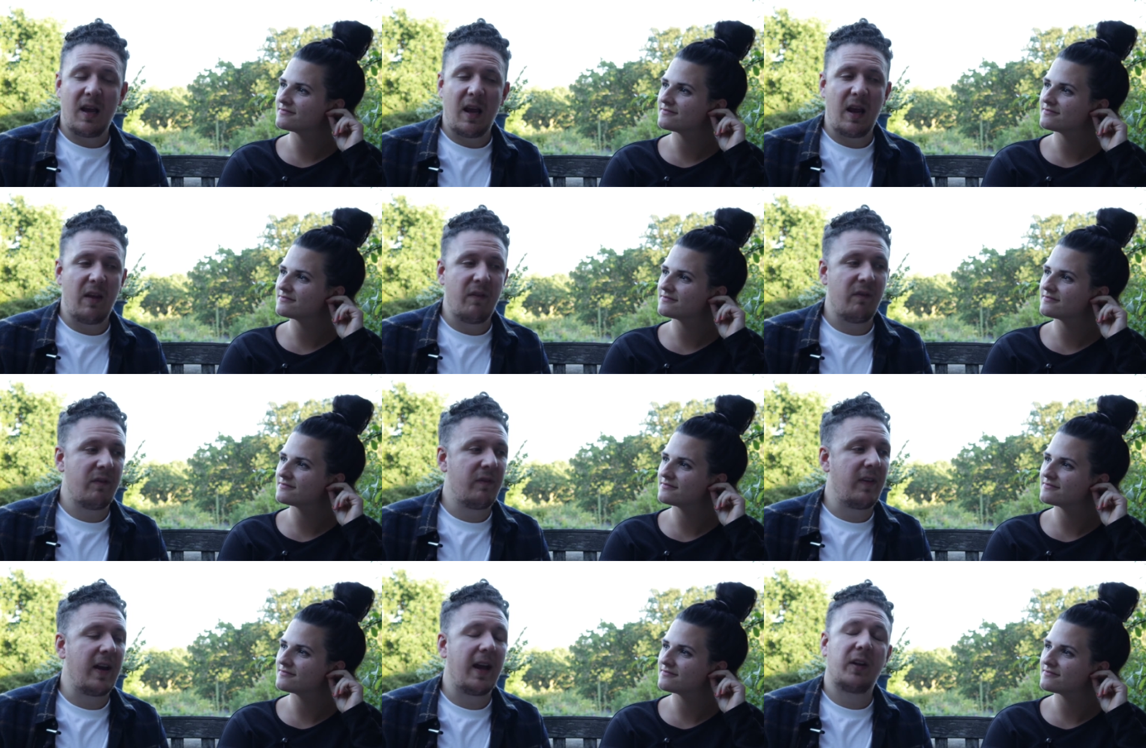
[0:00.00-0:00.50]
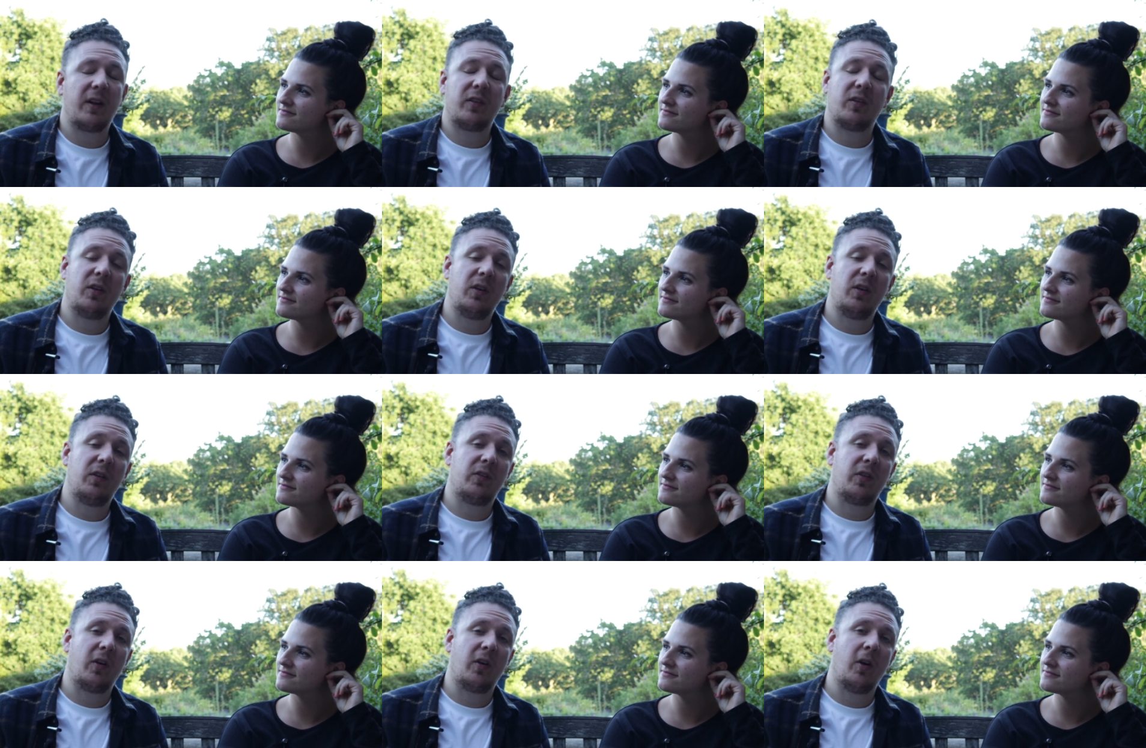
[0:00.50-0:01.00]
Speaker 1: In fact, I
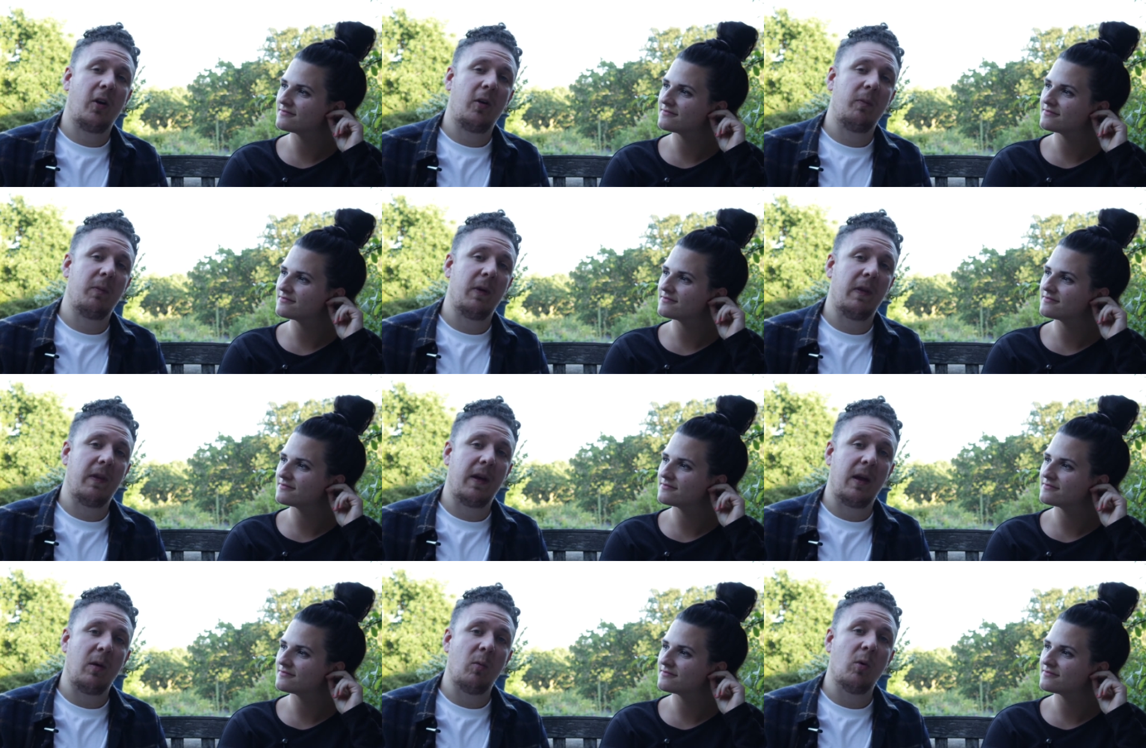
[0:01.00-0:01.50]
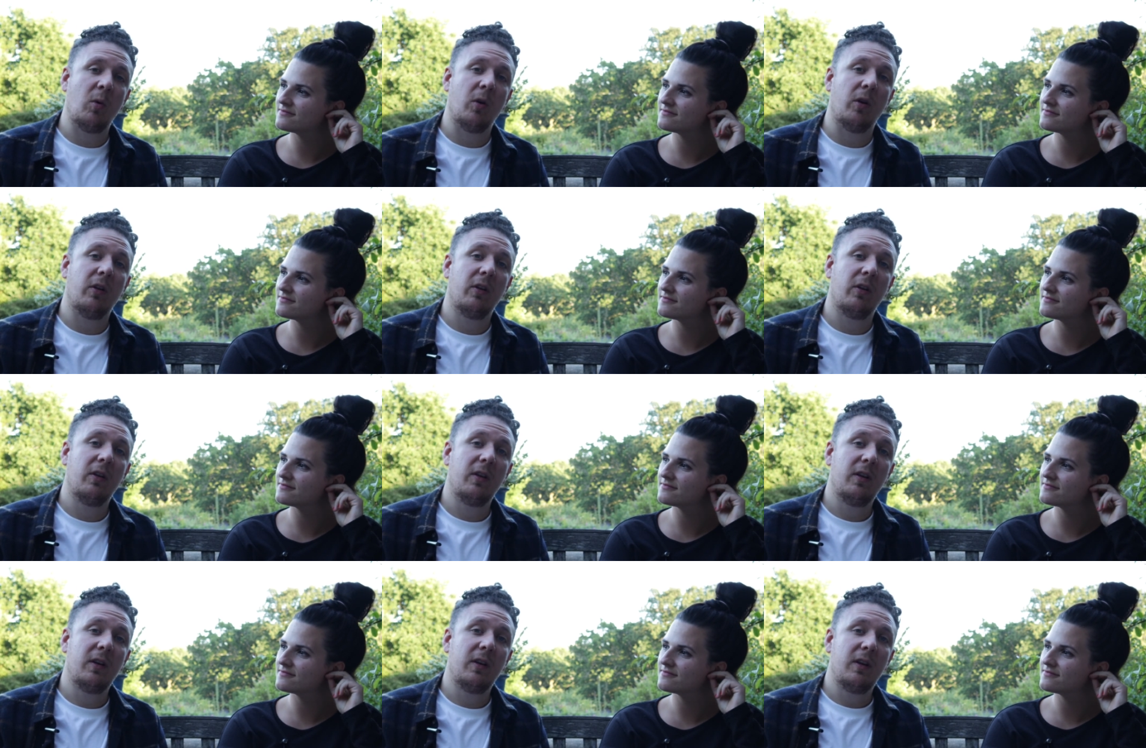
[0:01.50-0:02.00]
used to hope that they would
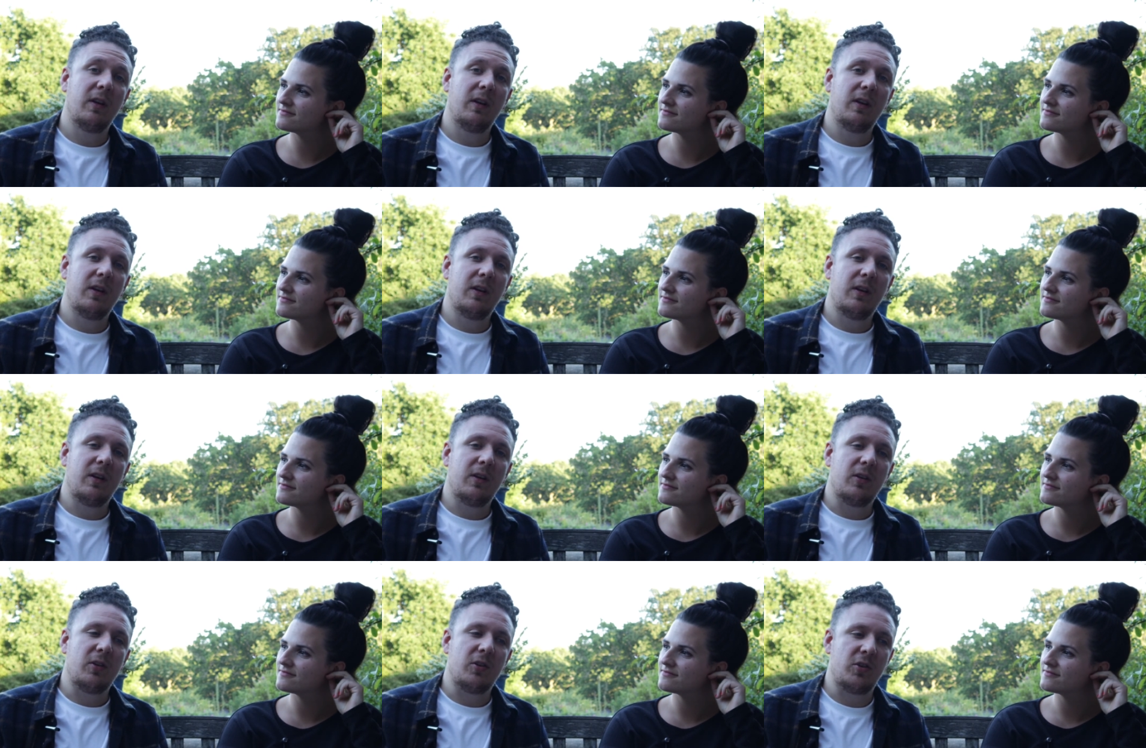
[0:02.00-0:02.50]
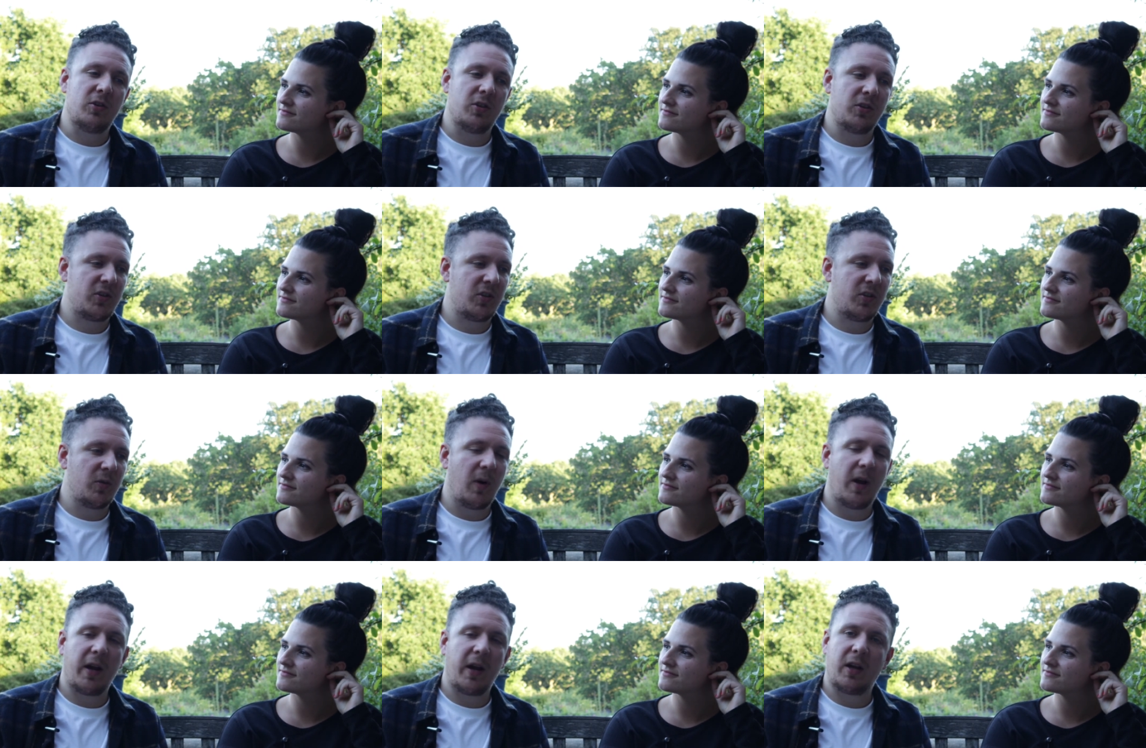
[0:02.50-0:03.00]
just
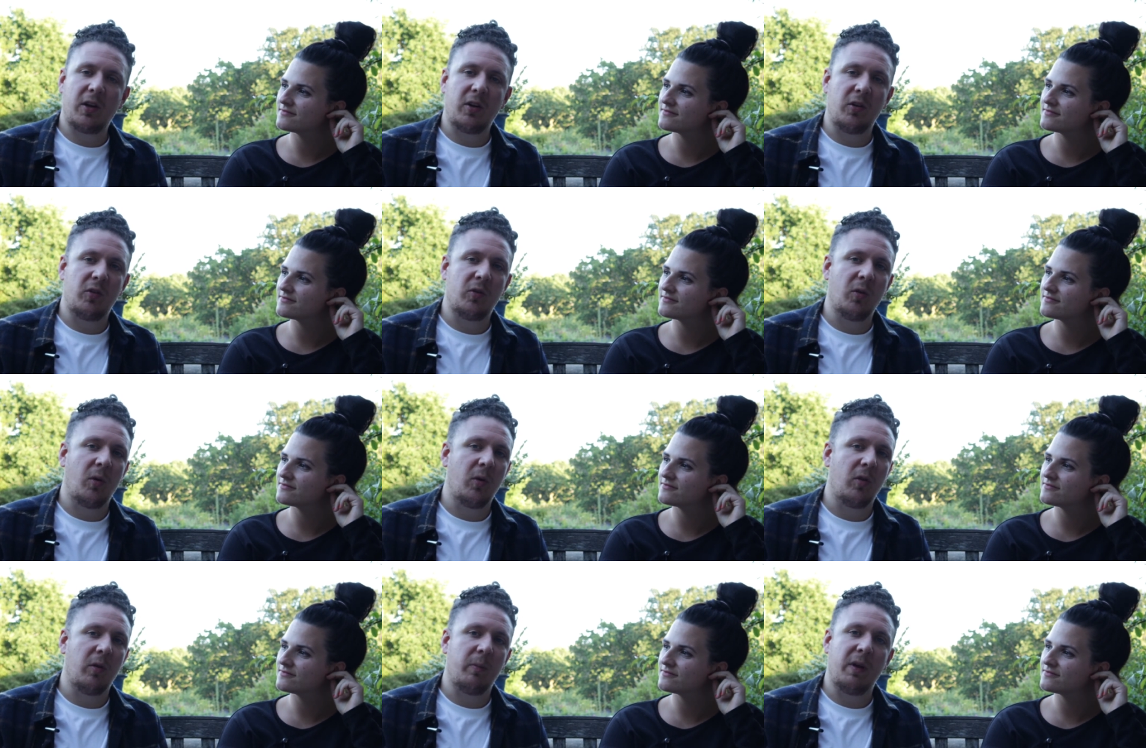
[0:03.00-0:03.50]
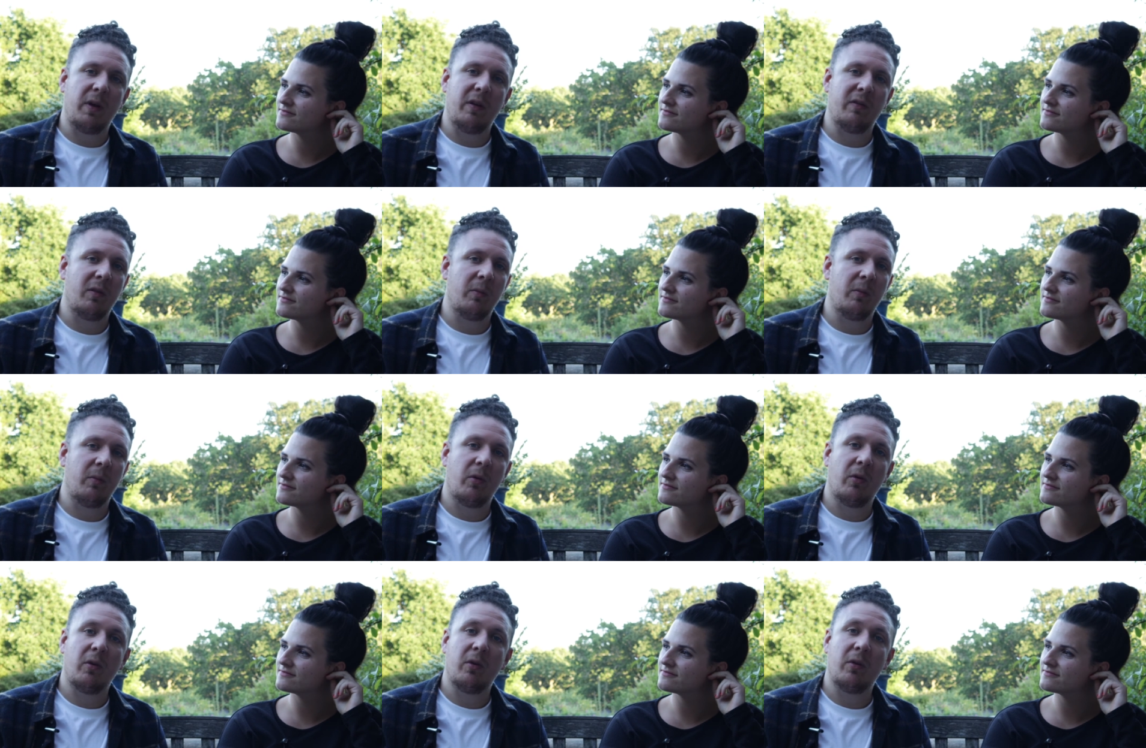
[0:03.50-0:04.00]
so I could adore them even
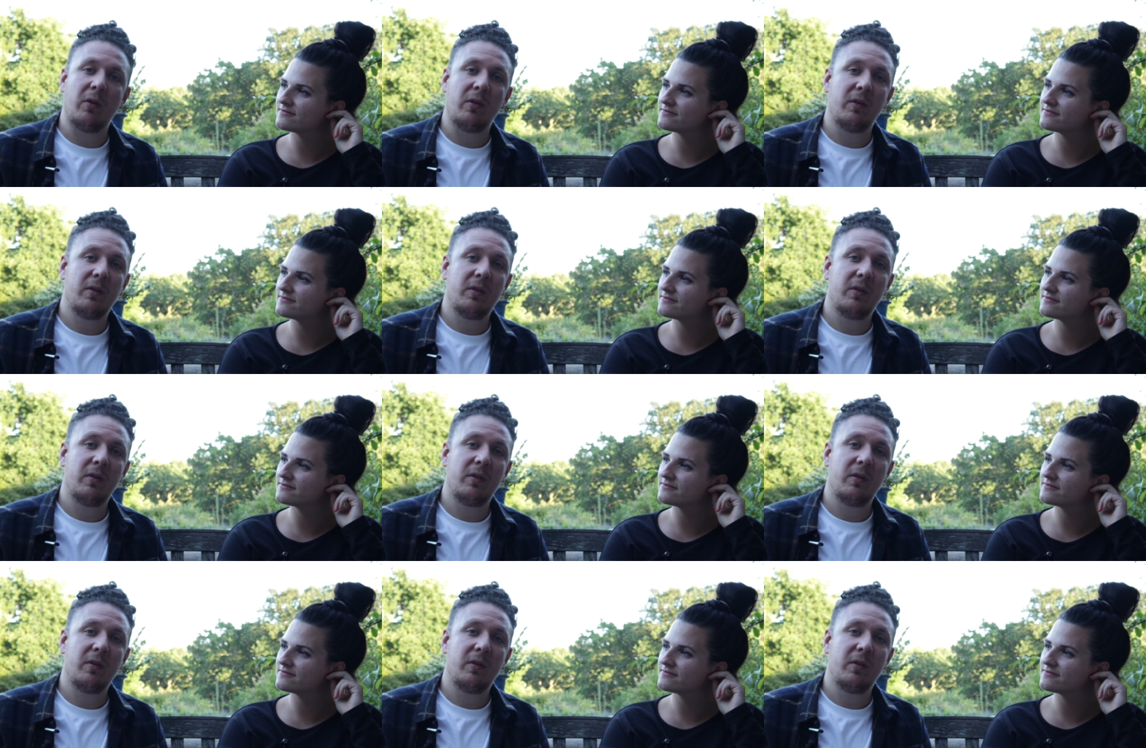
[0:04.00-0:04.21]
more.